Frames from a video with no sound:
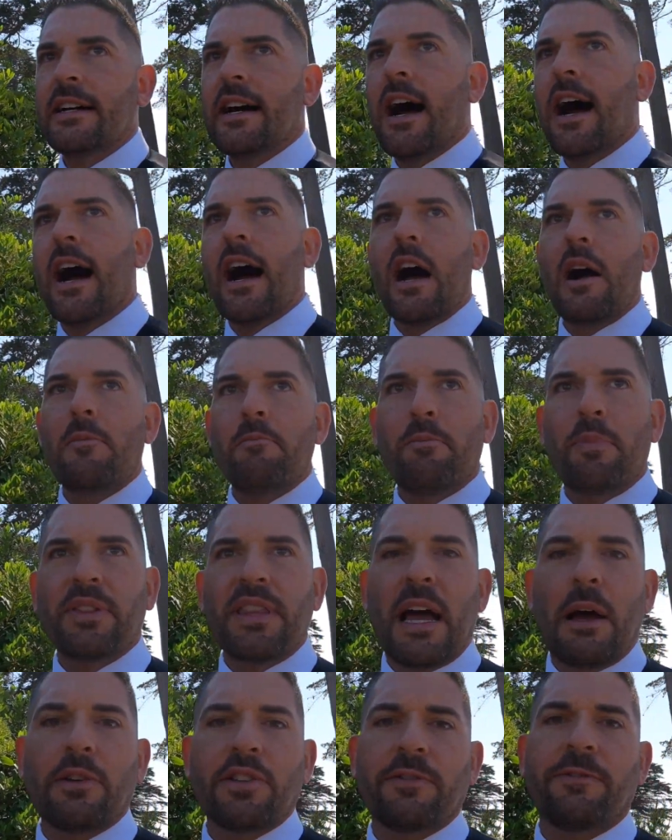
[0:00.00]
But
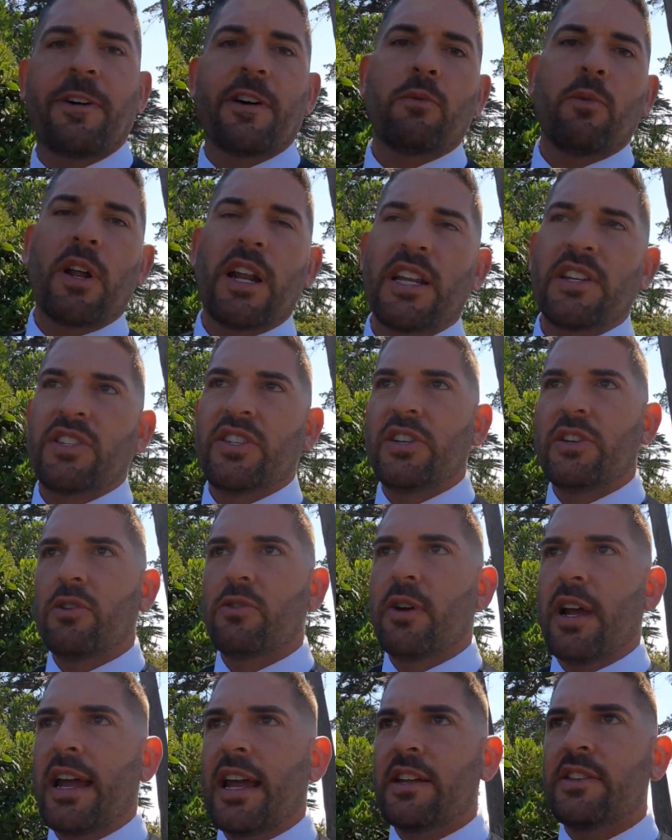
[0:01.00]
that was a fun wedding
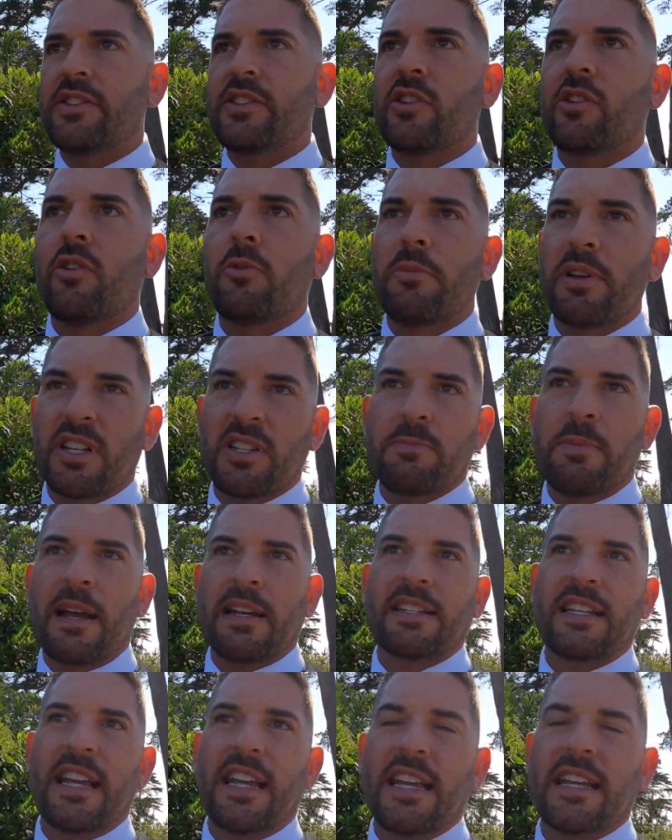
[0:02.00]
too, and so I'm
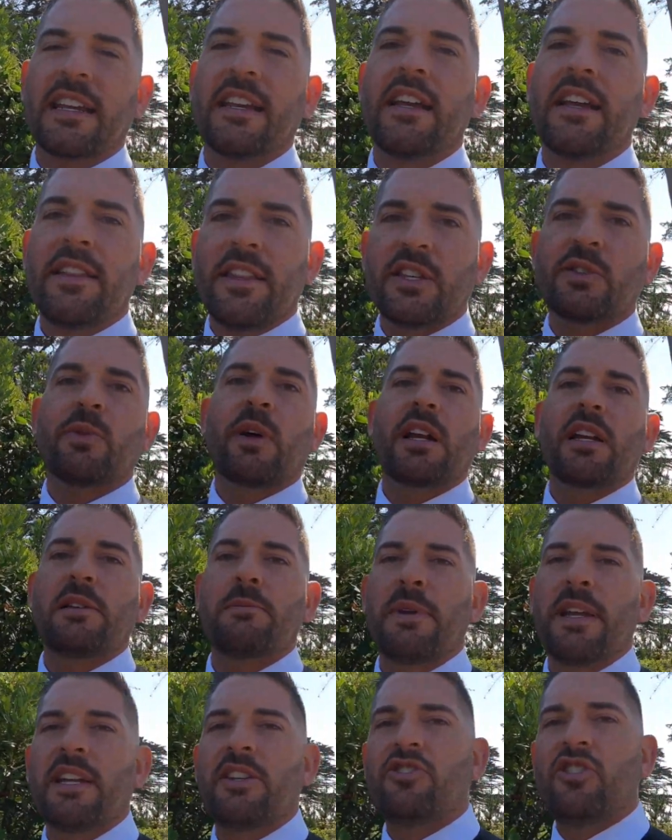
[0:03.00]
expecting this wedding to
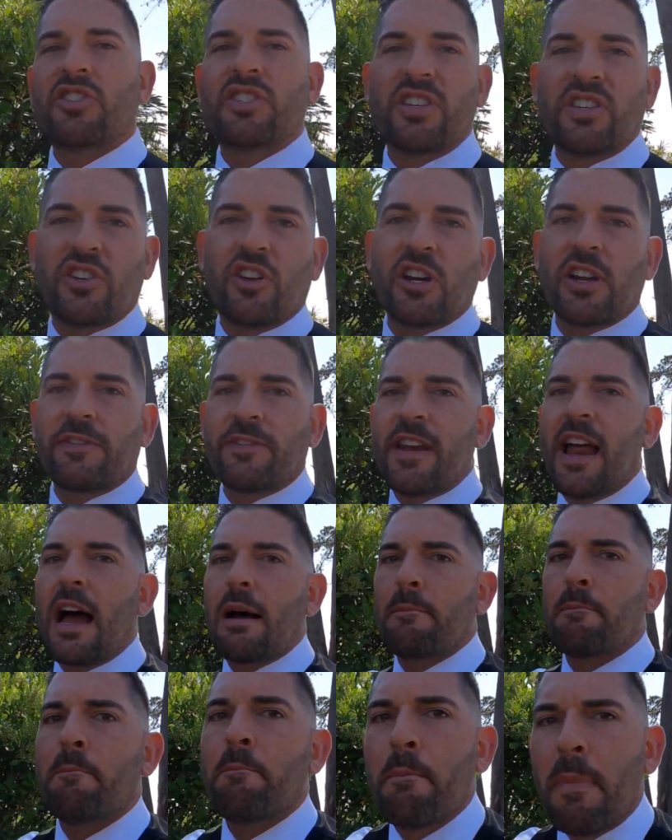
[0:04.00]
be just as good, if
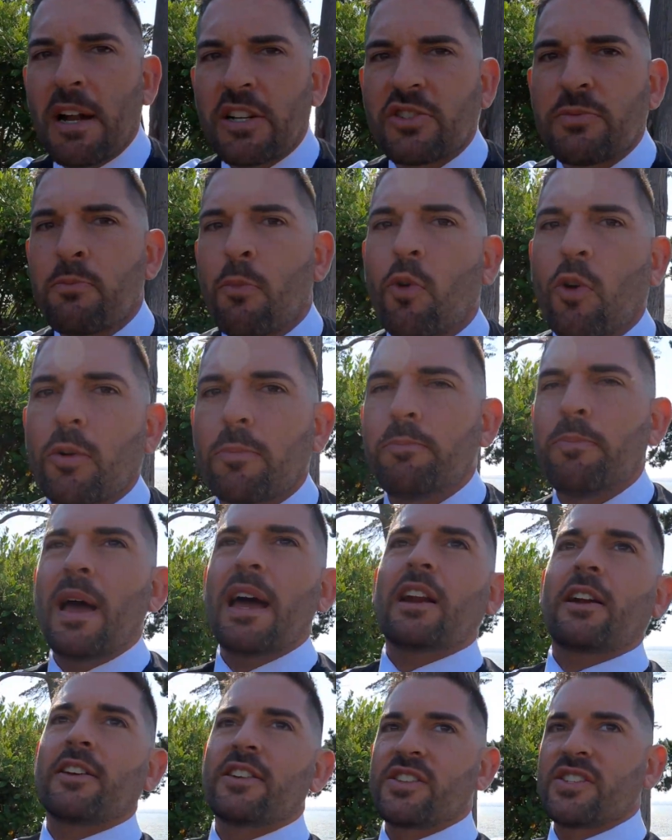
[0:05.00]
not much more better.